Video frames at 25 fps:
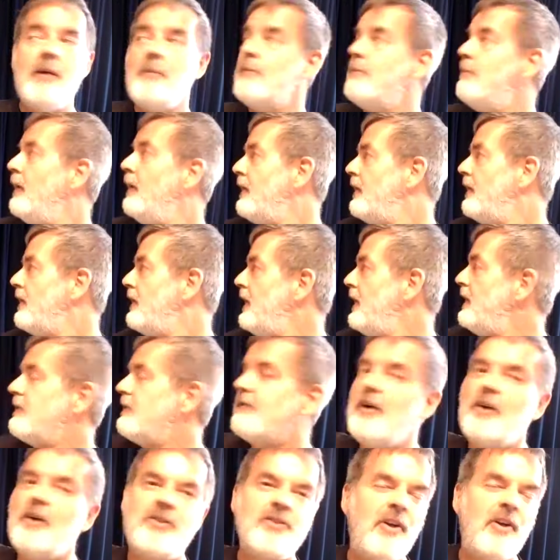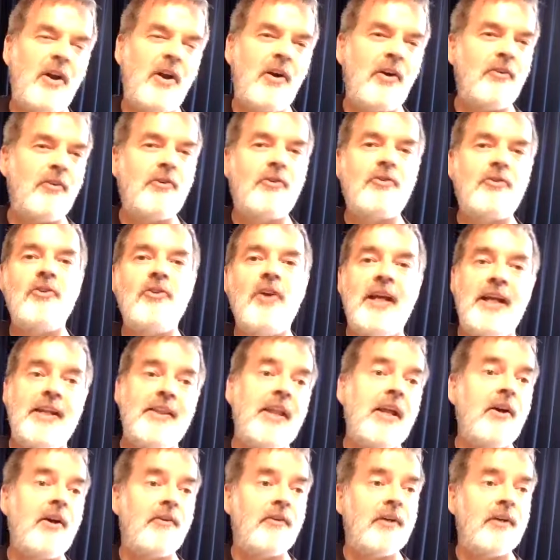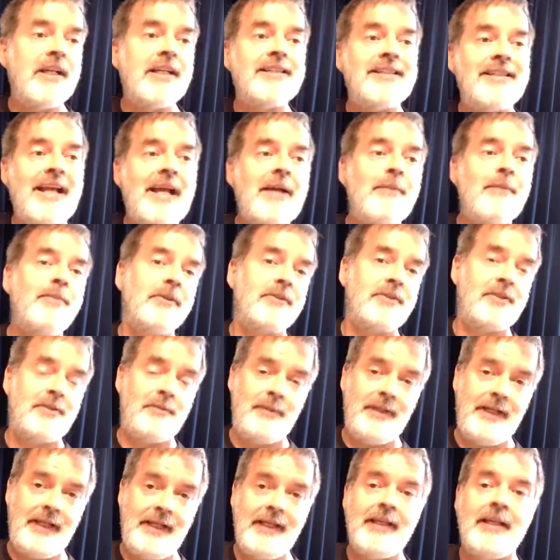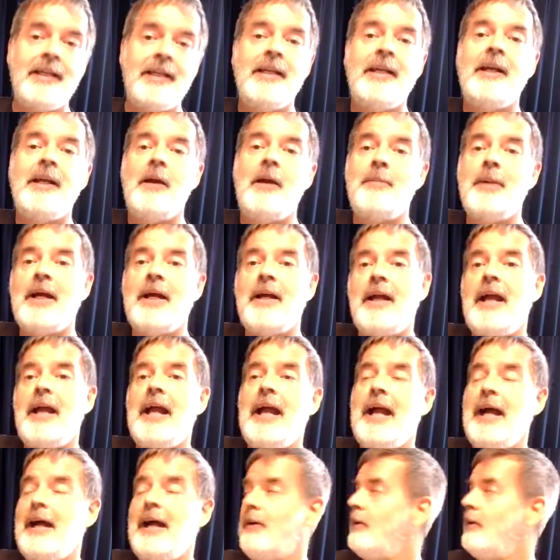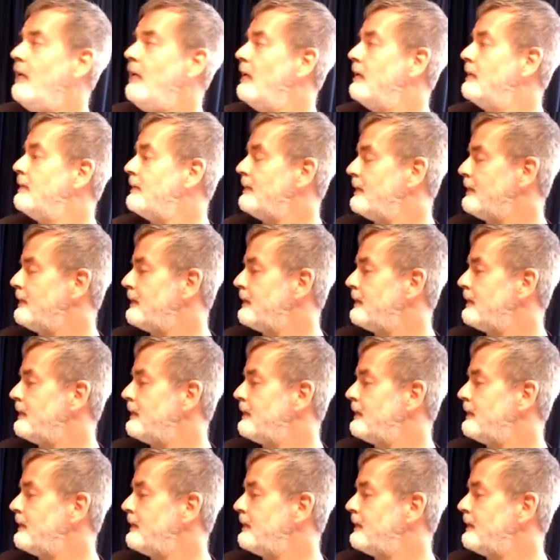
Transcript: But these folks are great. They're an example to me about how